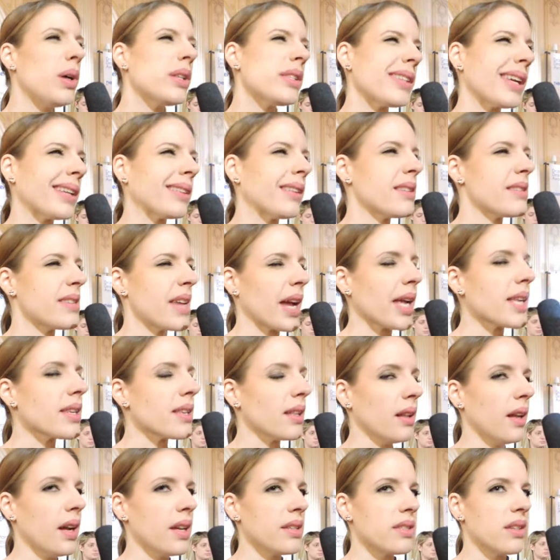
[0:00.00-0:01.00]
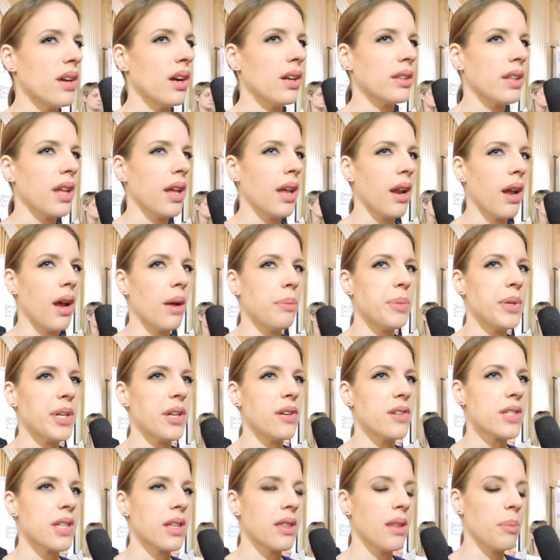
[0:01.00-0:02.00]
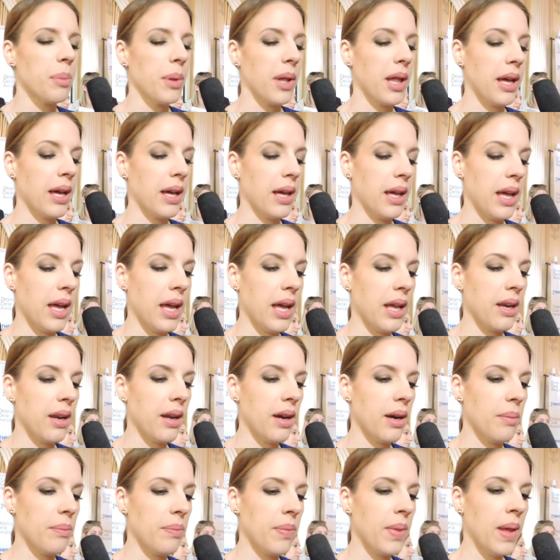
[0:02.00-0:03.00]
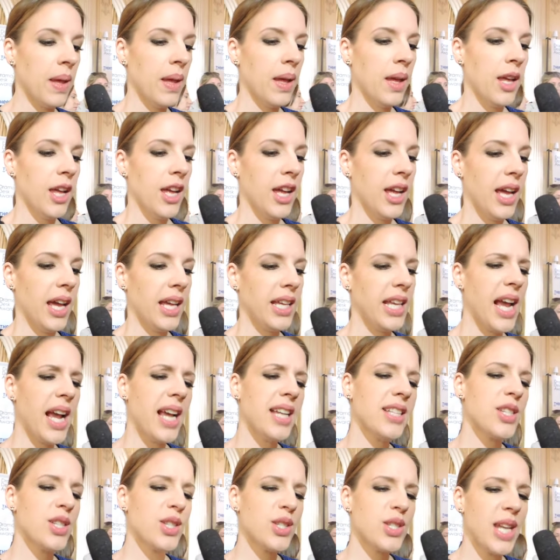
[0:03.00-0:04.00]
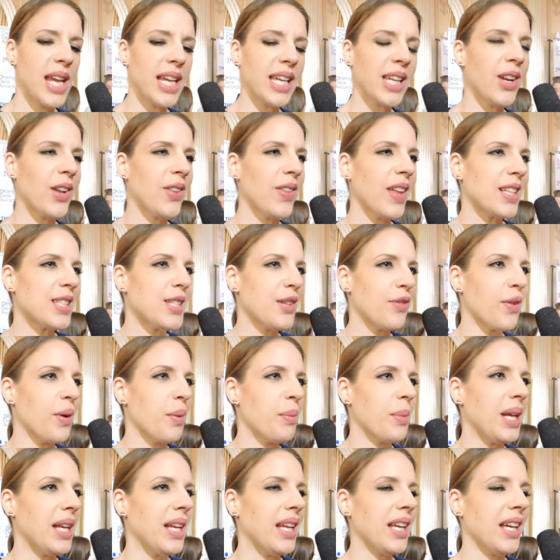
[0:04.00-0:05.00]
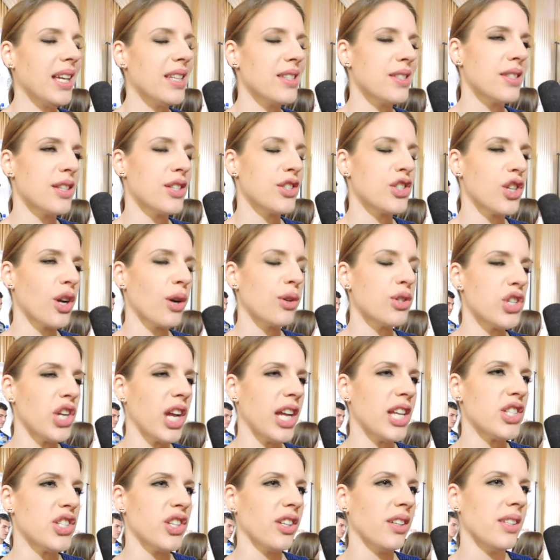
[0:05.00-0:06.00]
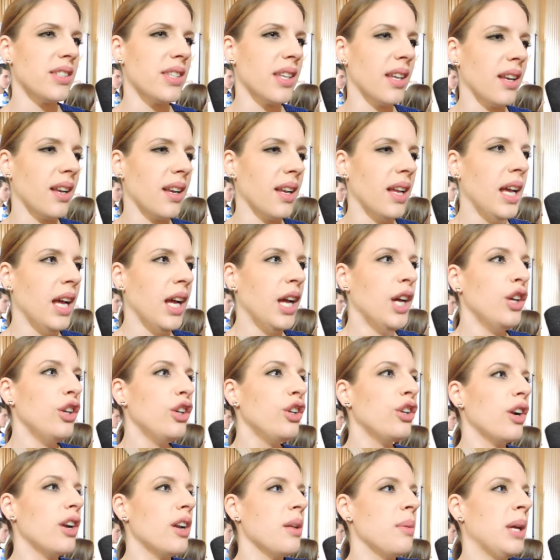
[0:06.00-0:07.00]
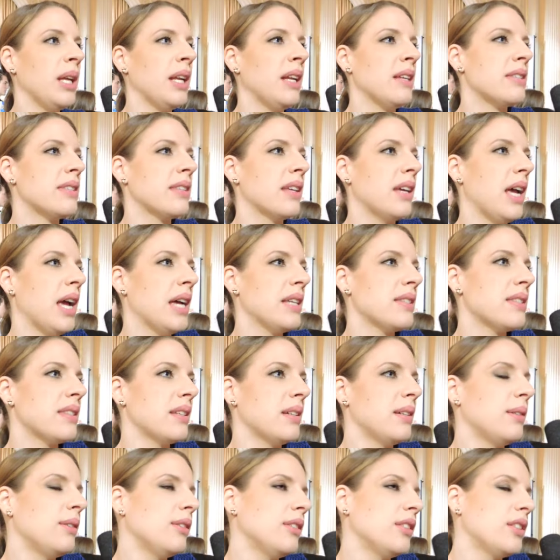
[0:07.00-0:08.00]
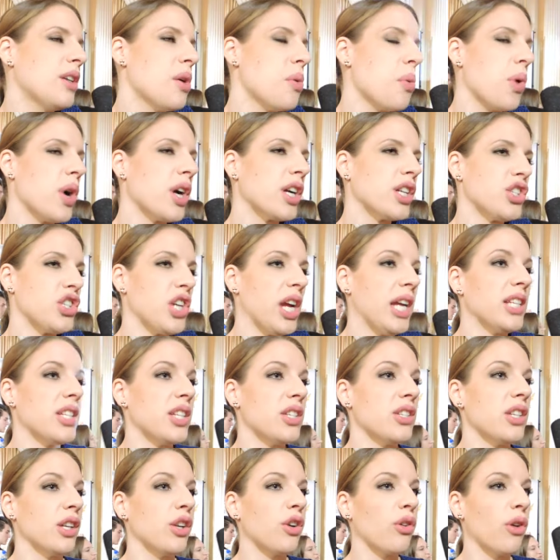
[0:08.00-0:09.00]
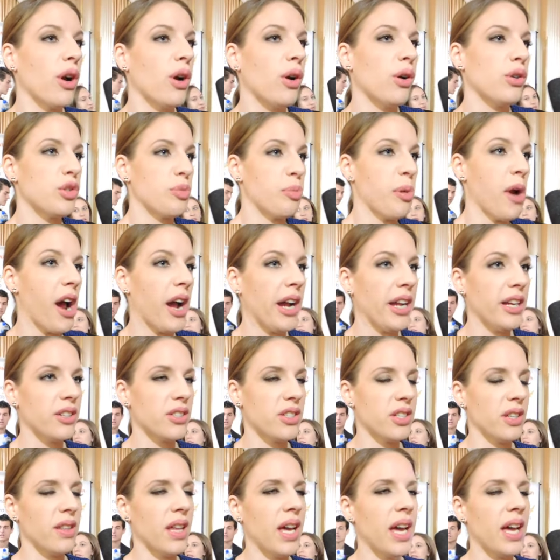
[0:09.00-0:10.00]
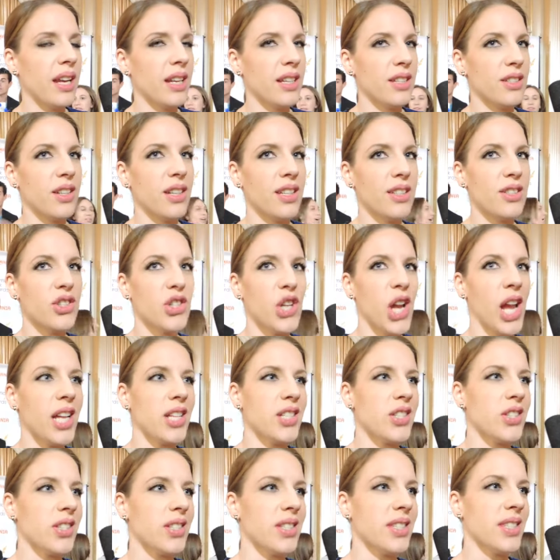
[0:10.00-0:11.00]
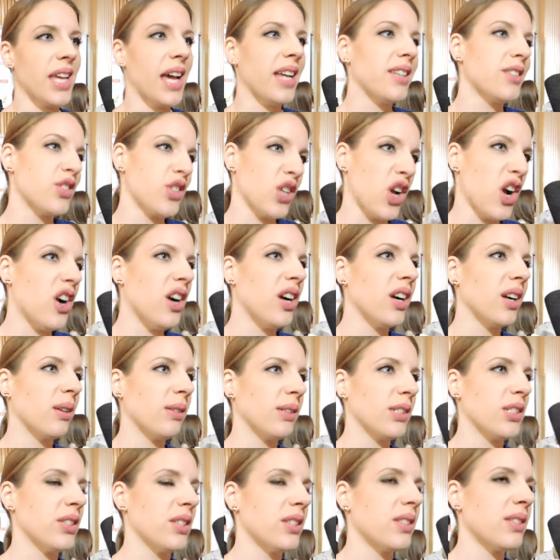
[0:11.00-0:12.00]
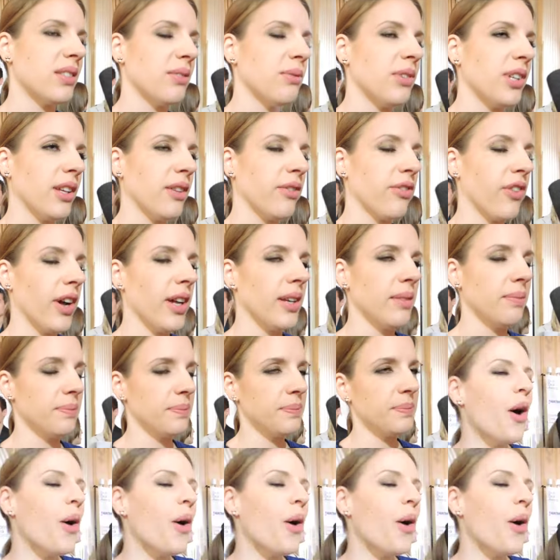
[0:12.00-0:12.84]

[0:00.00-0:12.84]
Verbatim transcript: Well, it's like the second to last song that appears in the play, and um, yeah, it's just taken on like different meaning as the show changes and you know what I mean? As the as the the work changes and grows prior to that, it, it changes that song, which is really fun.